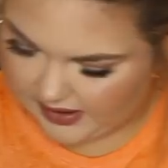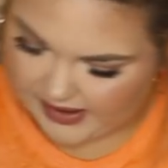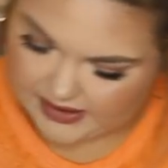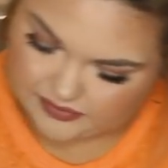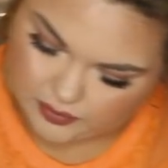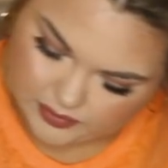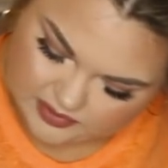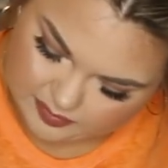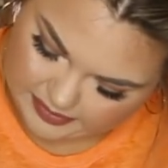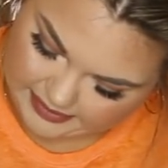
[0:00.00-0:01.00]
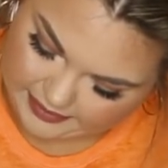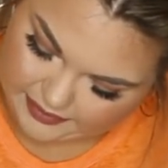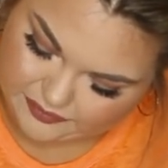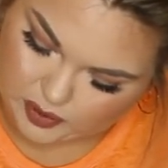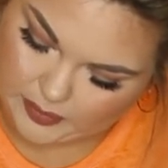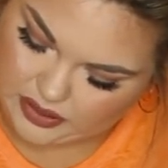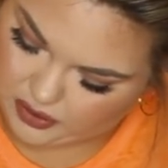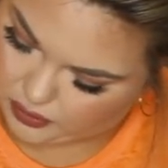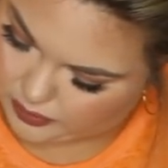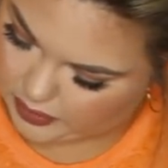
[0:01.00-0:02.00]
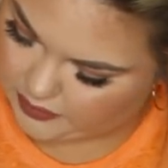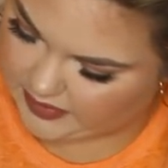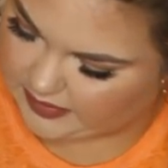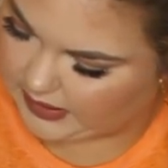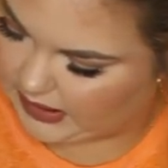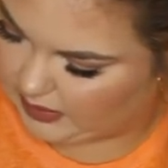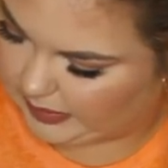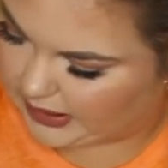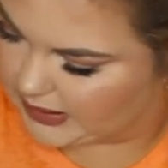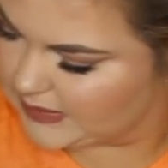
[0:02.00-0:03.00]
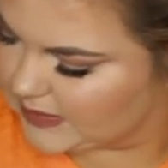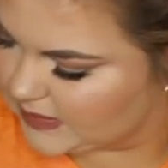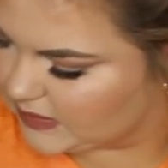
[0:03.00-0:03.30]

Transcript: And of course, be careful with your roses, honey, because